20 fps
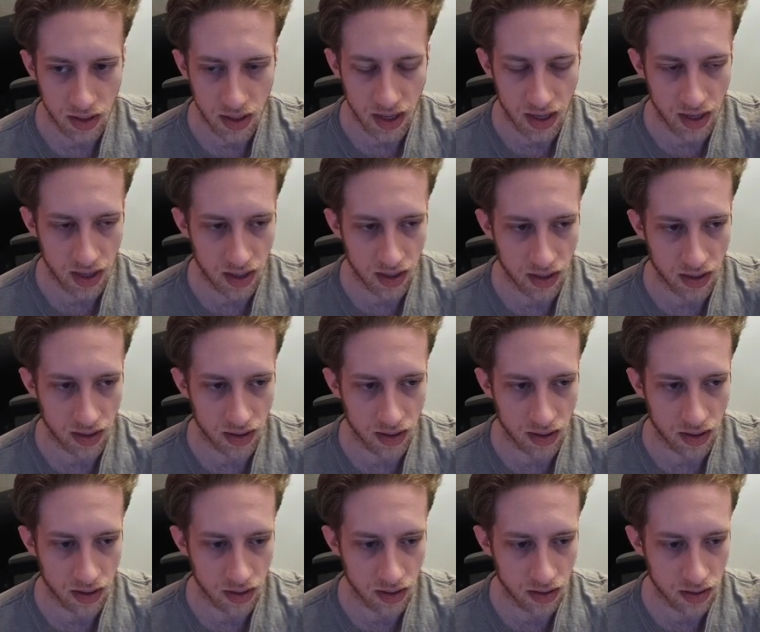a
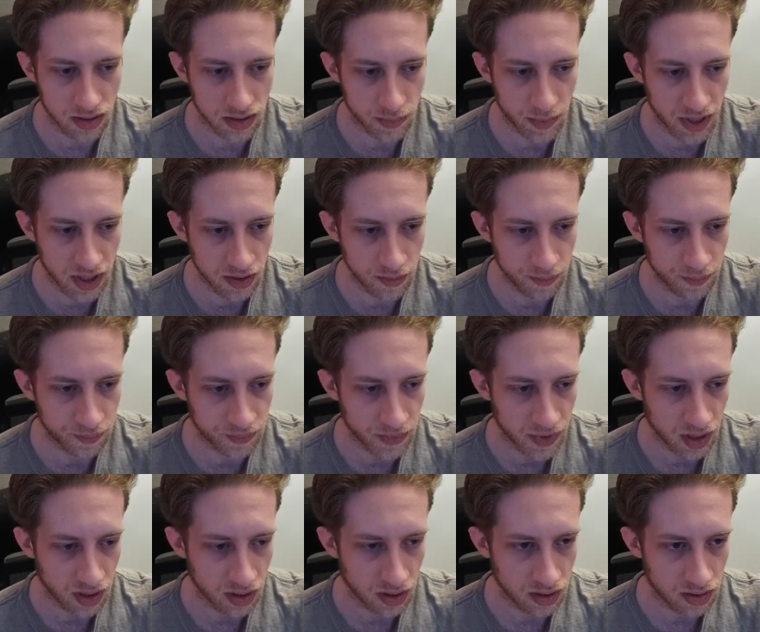spade.
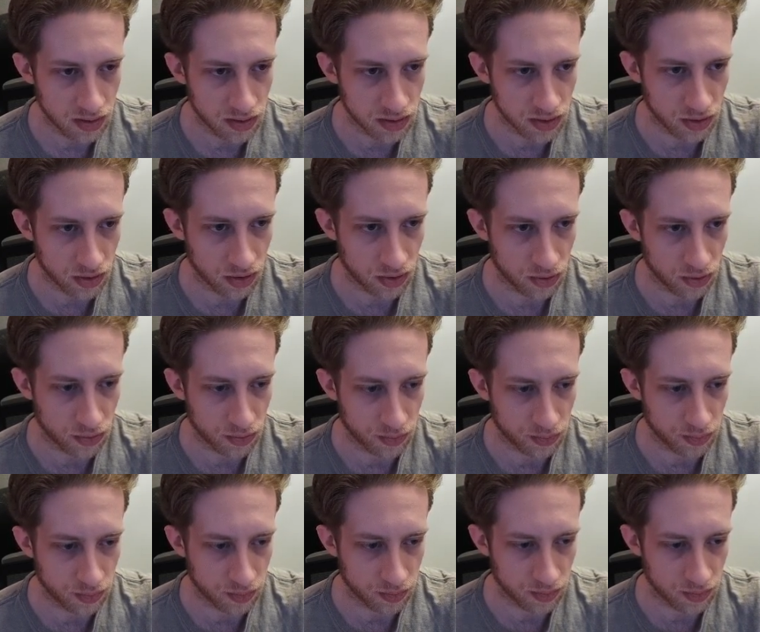So
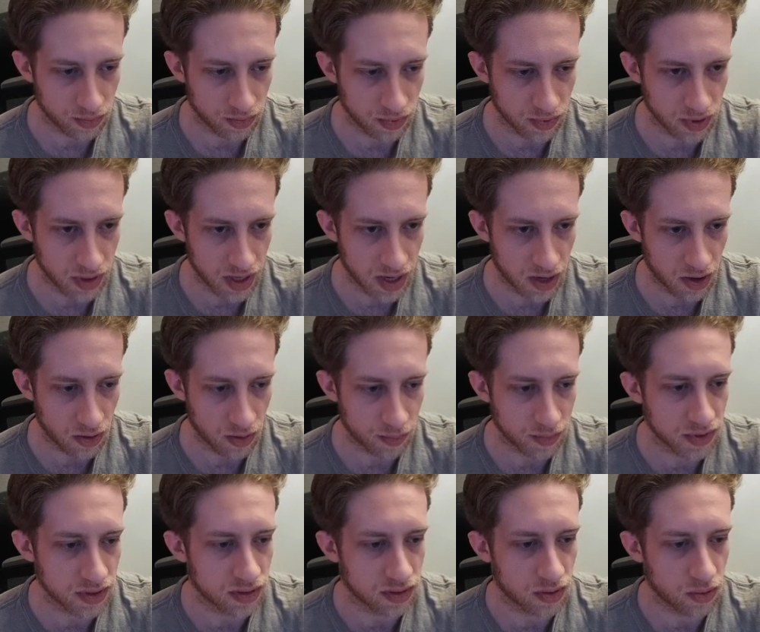now I'm
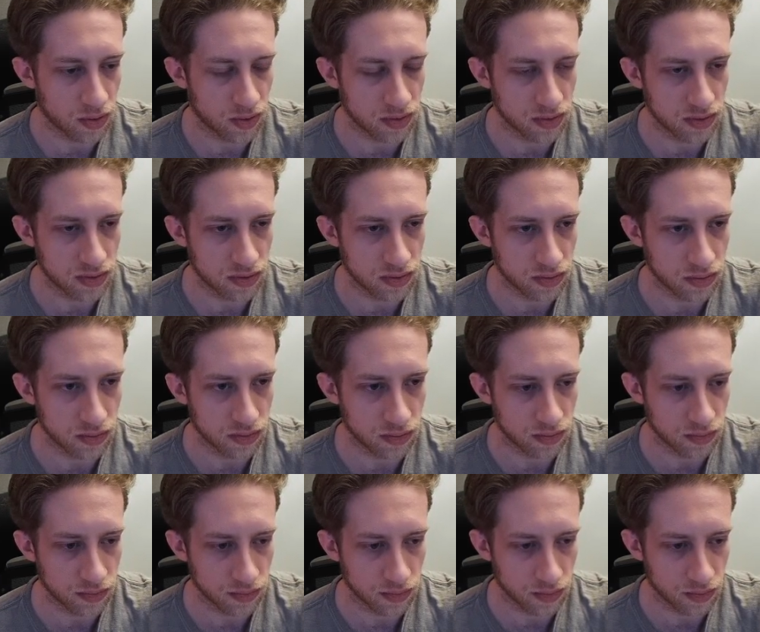just going to
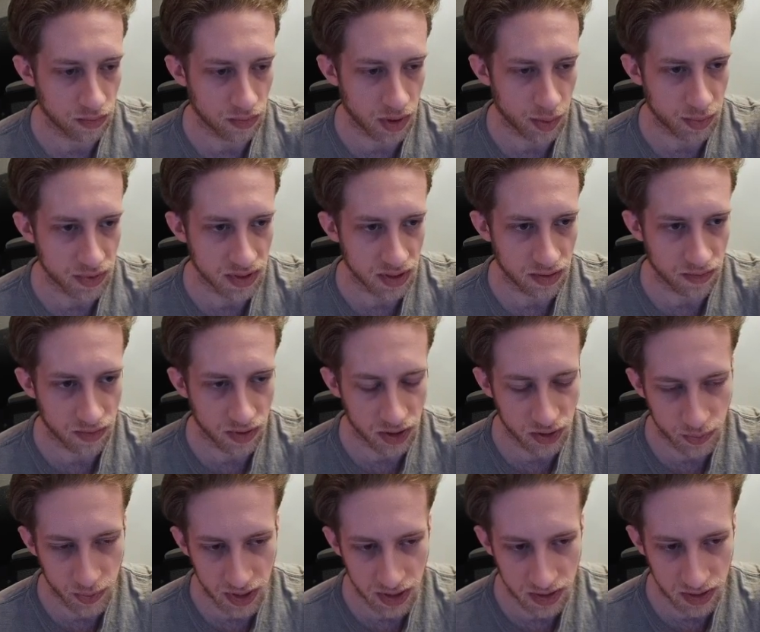represent a flush,
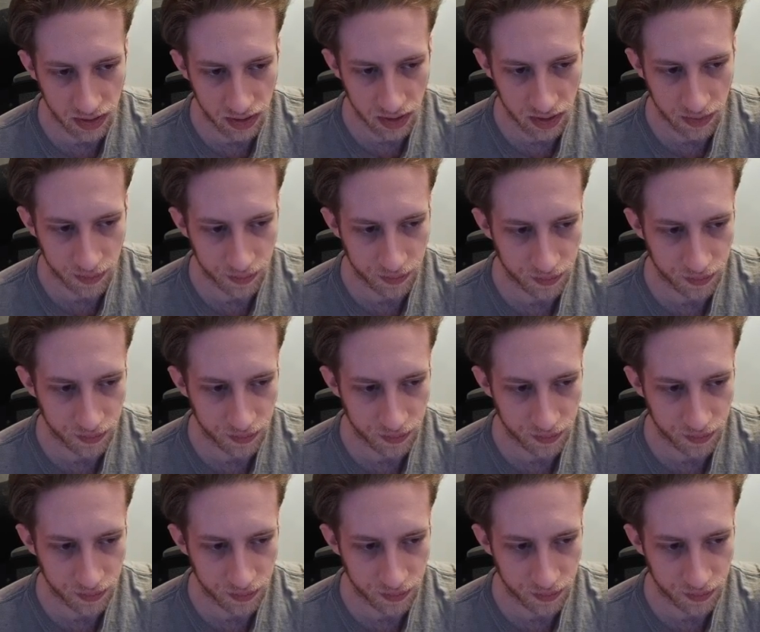basically.